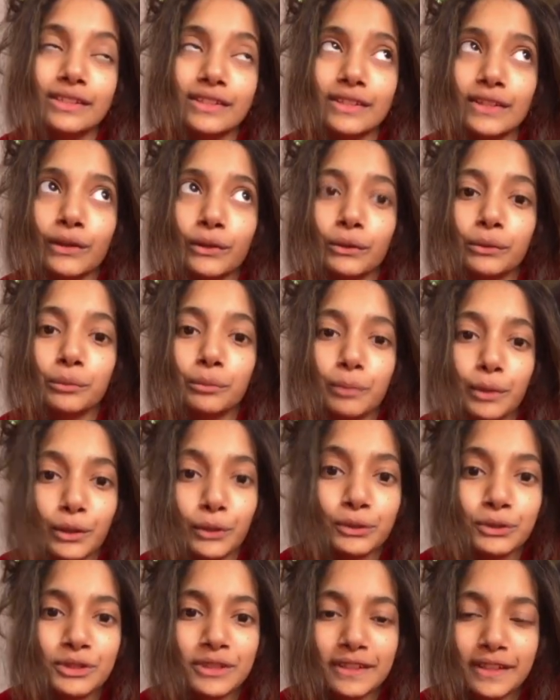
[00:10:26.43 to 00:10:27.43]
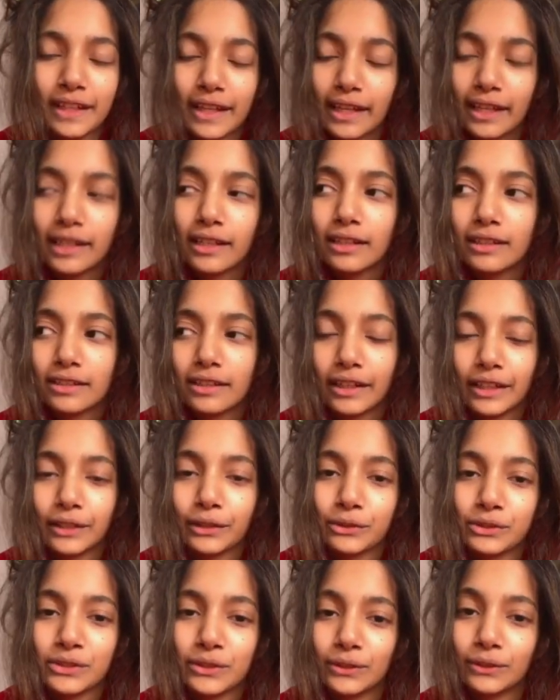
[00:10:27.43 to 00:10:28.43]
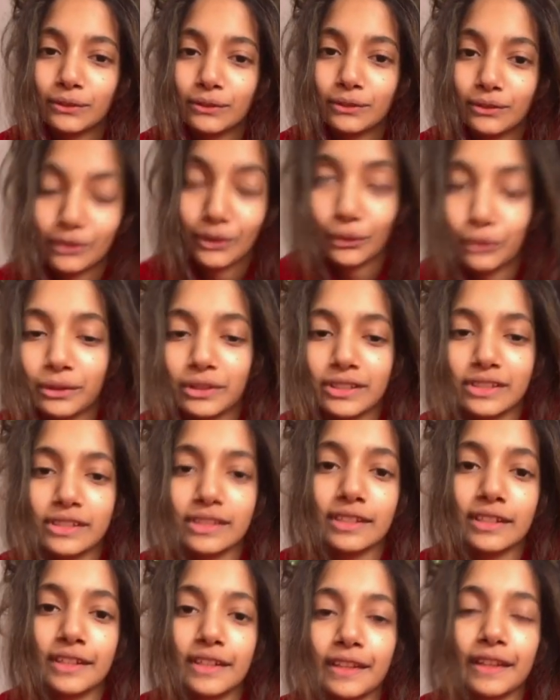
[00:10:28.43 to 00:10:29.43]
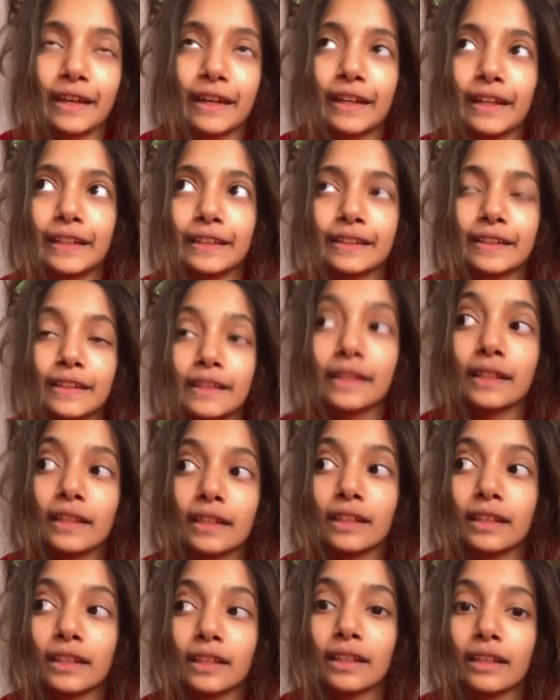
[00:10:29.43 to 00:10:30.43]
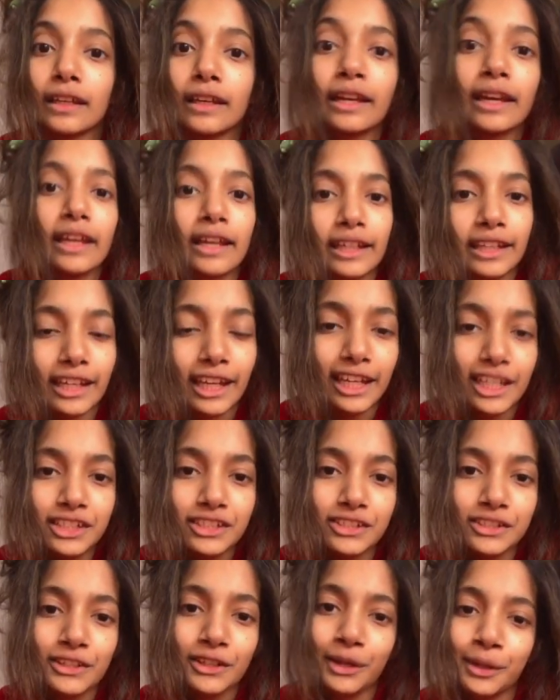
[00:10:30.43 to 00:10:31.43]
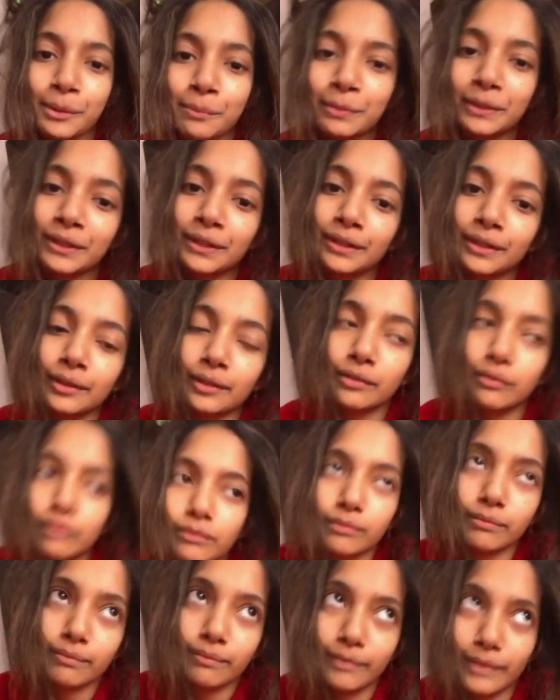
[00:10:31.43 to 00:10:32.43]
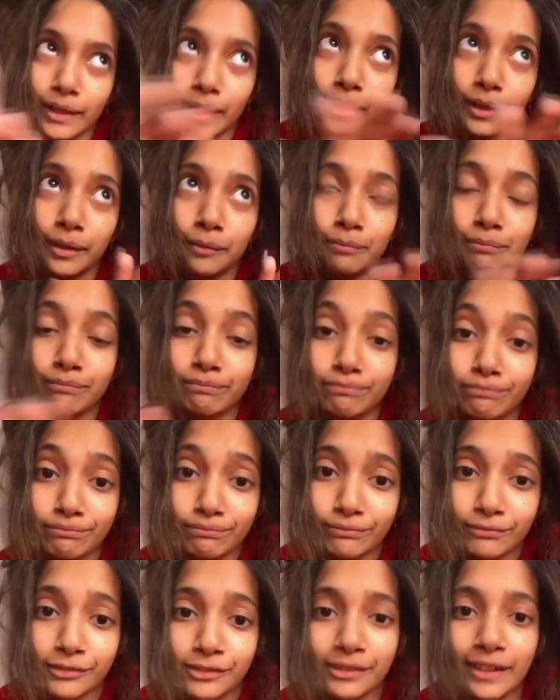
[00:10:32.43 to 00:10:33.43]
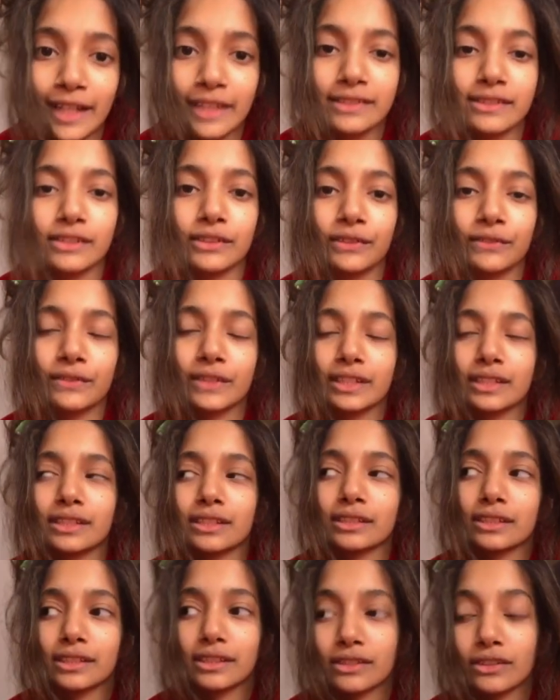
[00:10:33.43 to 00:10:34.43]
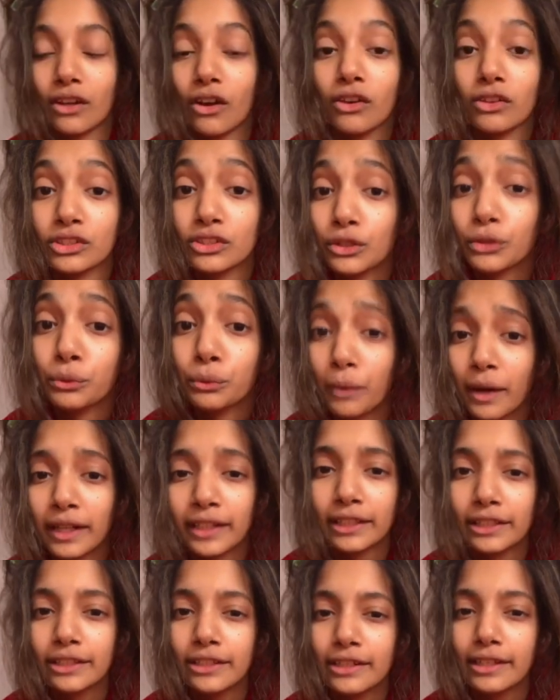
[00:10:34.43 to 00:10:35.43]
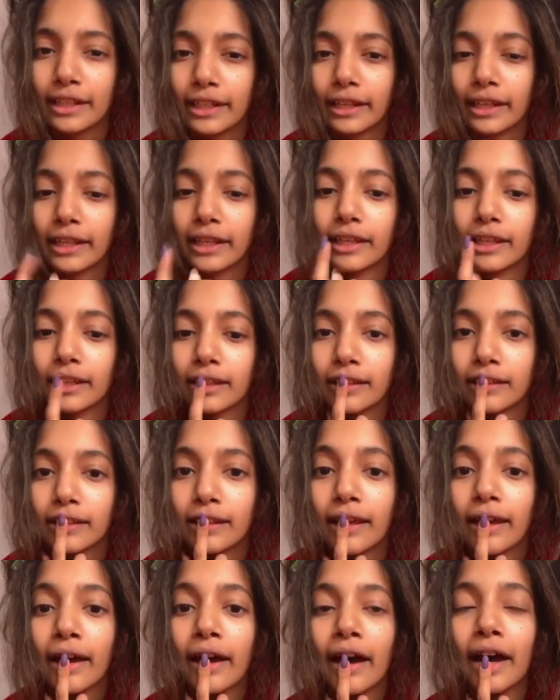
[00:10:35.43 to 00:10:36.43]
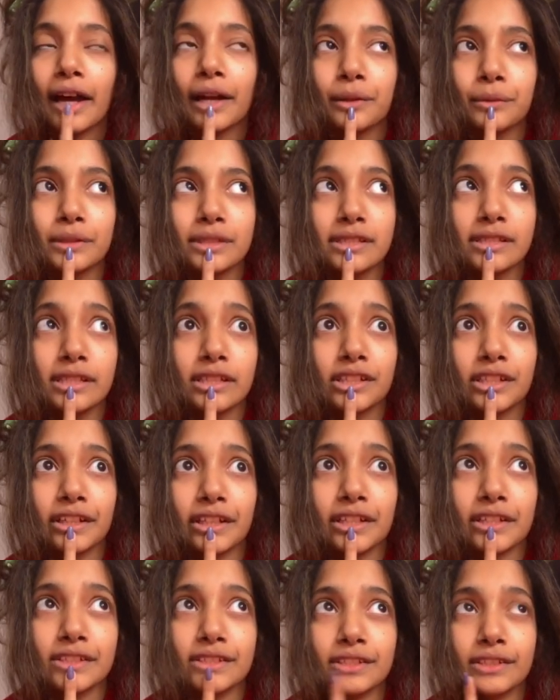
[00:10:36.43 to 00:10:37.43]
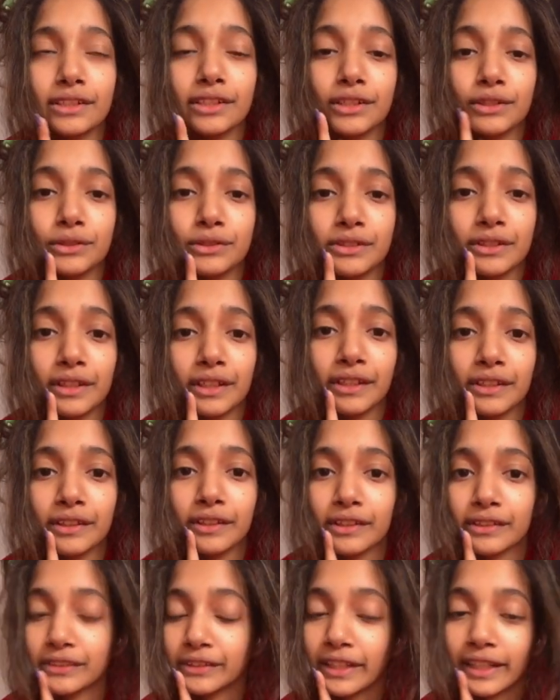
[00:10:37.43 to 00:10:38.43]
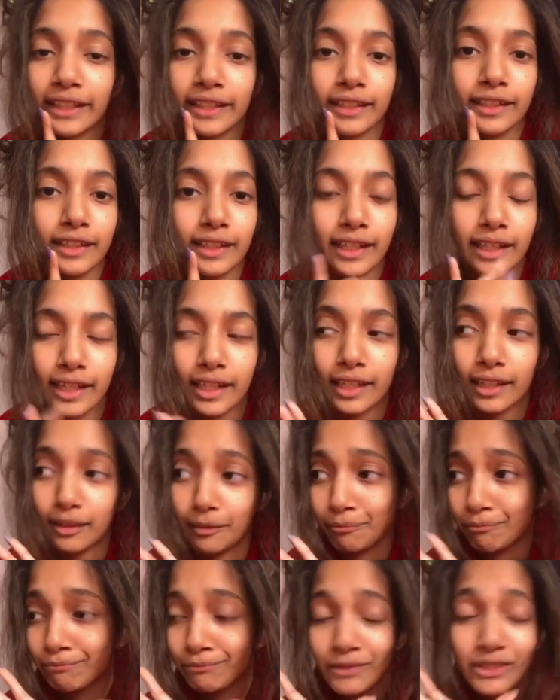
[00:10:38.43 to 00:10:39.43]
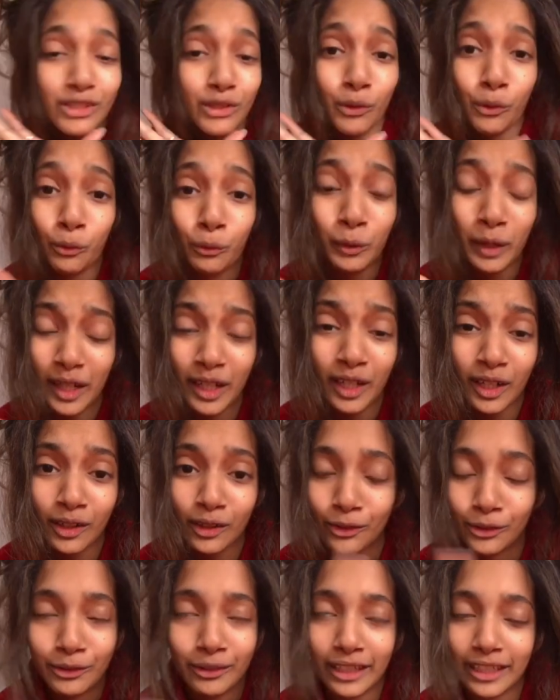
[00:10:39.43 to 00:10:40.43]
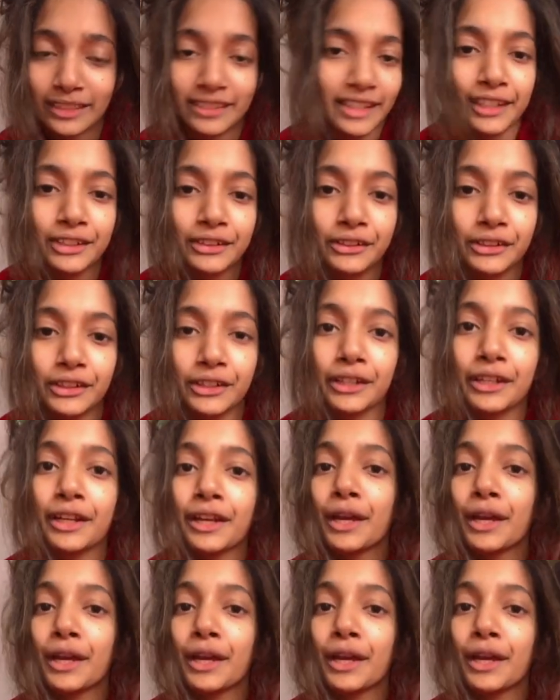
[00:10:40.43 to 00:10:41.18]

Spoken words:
So post edit, I also noticed that the cage topper, the flat surface, is also wired, and I would suggest using like a square or rectangular